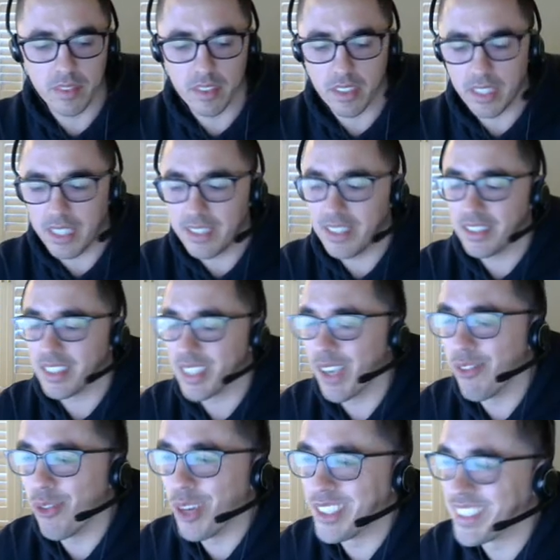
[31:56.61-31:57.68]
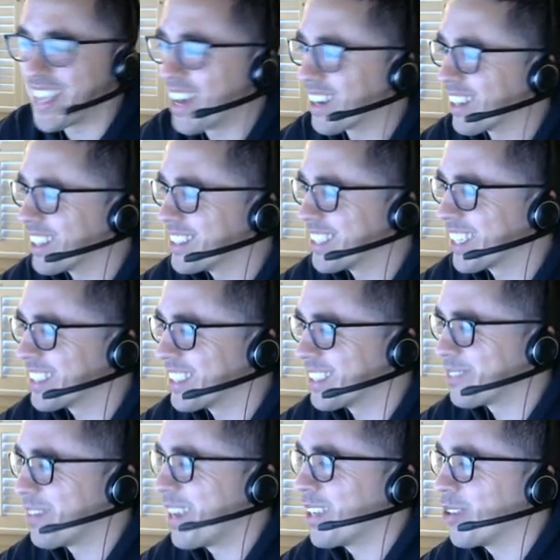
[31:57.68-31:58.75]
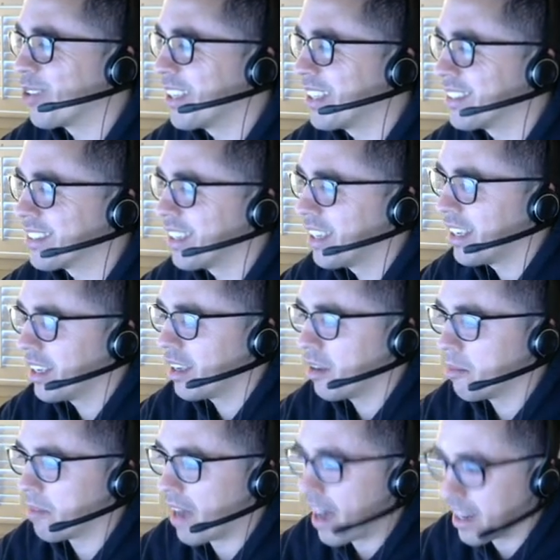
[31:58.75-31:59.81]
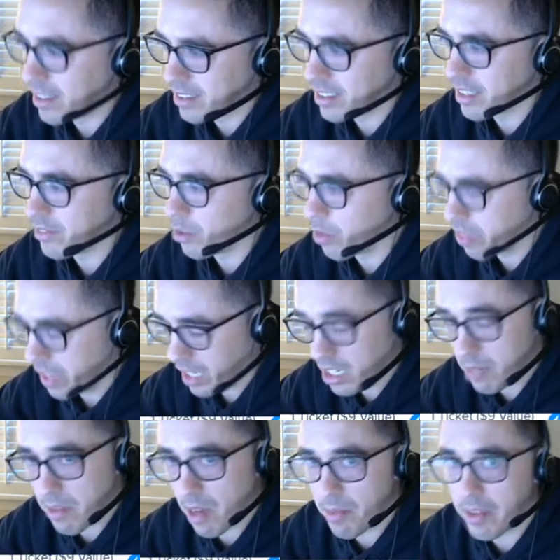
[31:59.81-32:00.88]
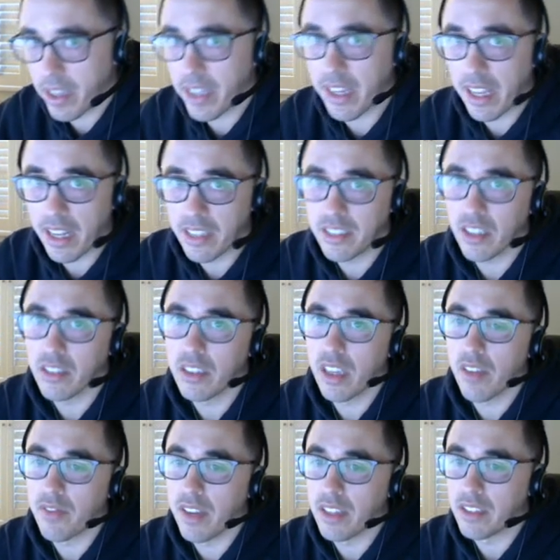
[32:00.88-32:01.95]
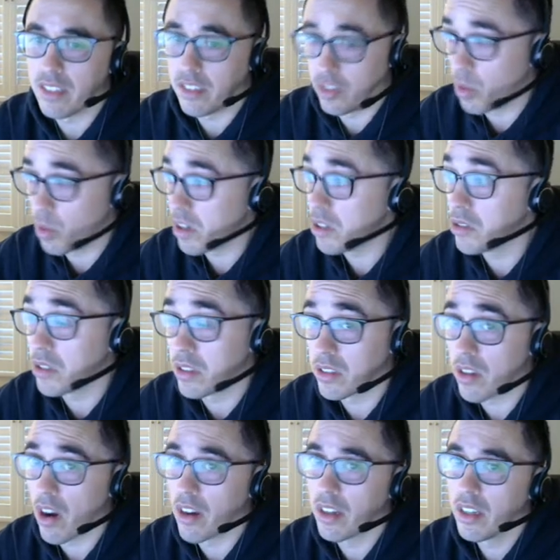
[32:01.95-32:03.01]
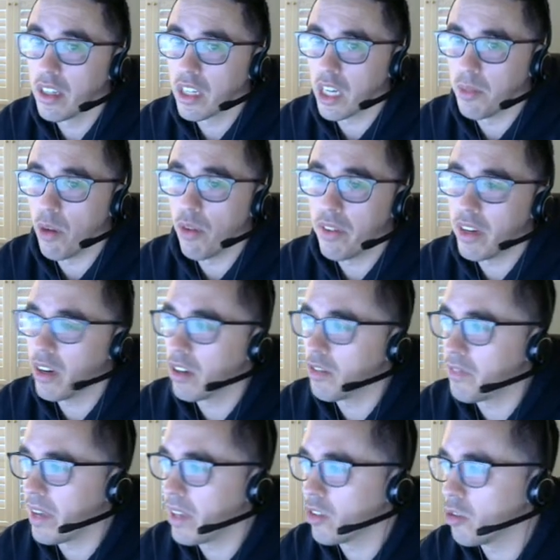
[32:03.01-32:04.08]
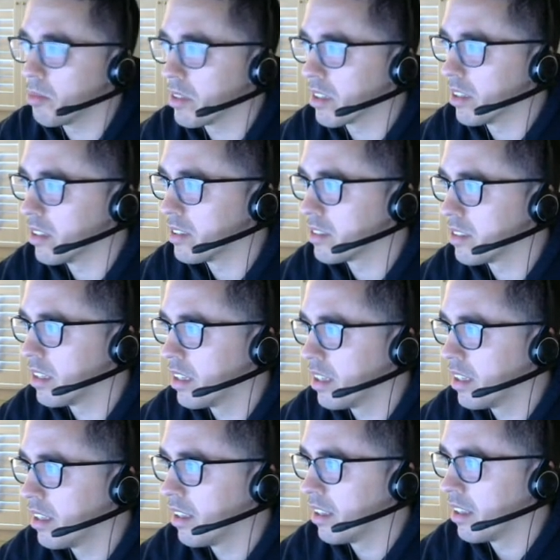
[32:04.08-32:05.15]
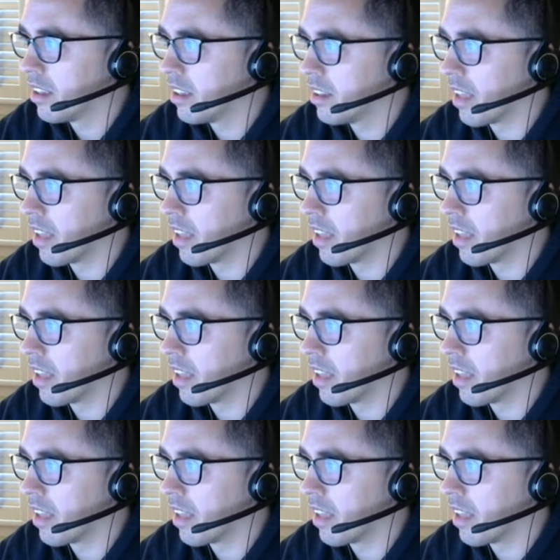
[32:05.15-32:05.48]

easy to give away satellite tickets as FanDuel is. But honestly, if you're thinking about playing NHL DFS, this you should start. Come over here to FanDuel, because they